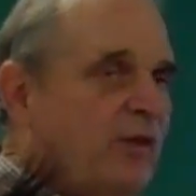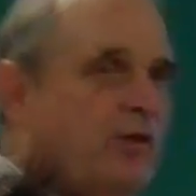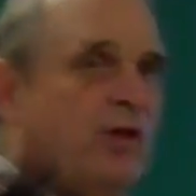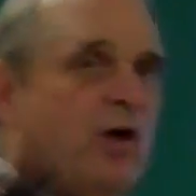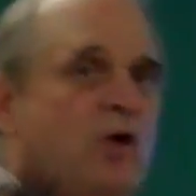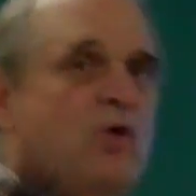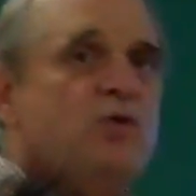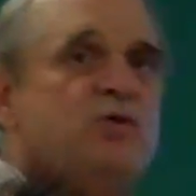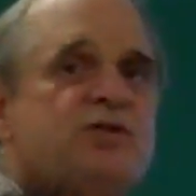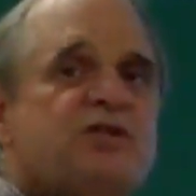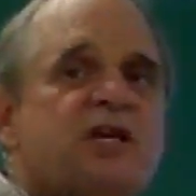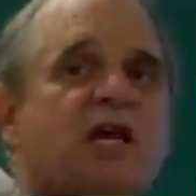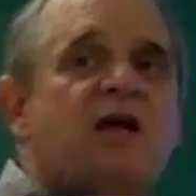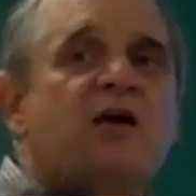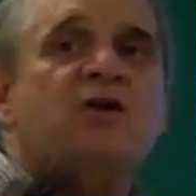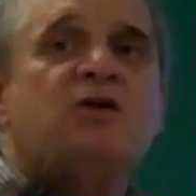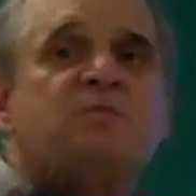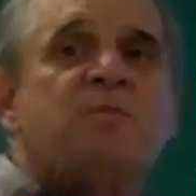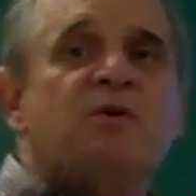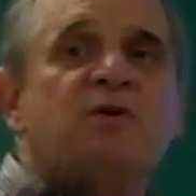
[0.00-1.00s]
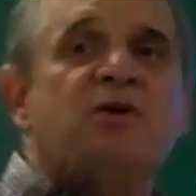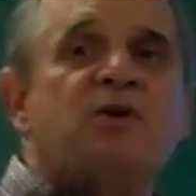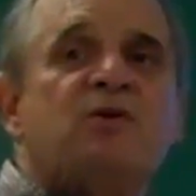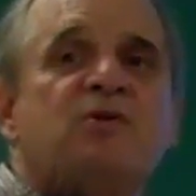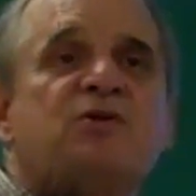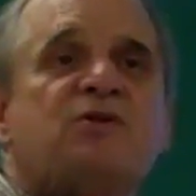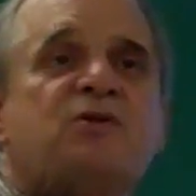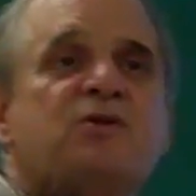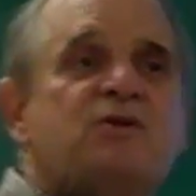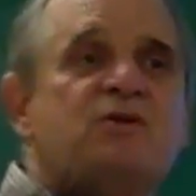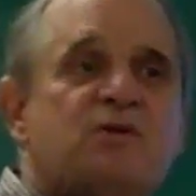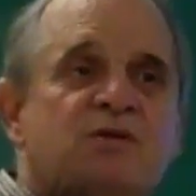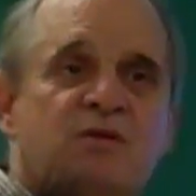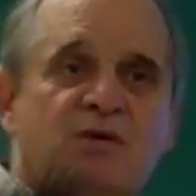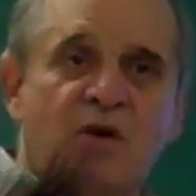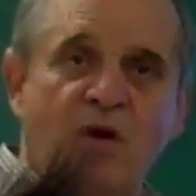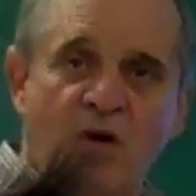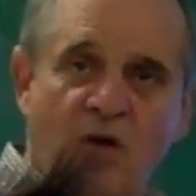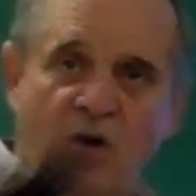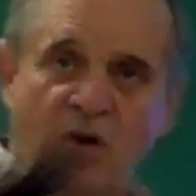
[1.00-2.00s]
Those cells produce
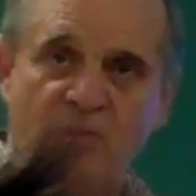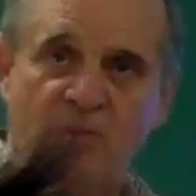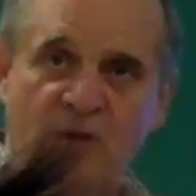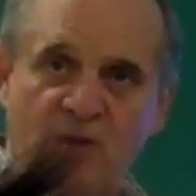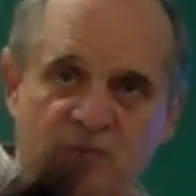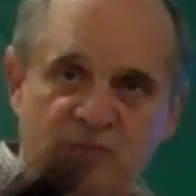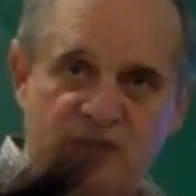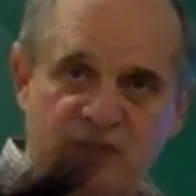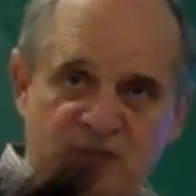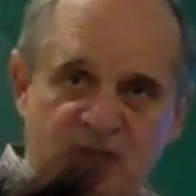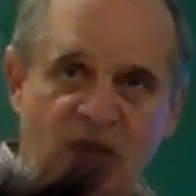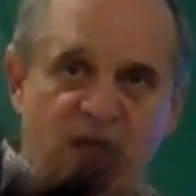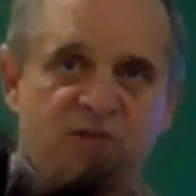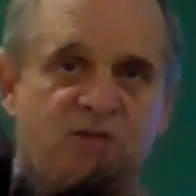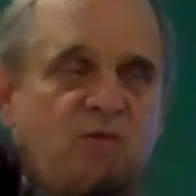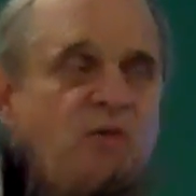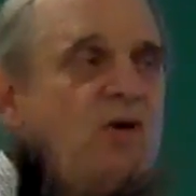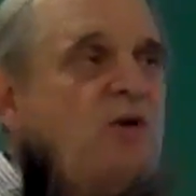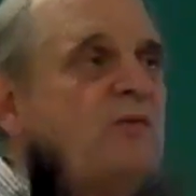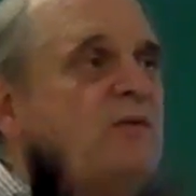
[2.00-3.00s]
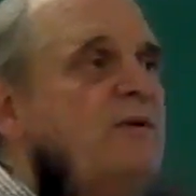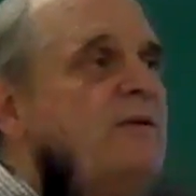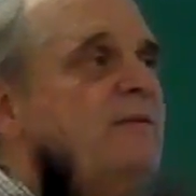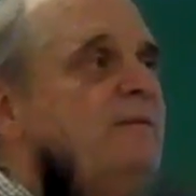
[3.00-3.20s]
the hormone testosterone.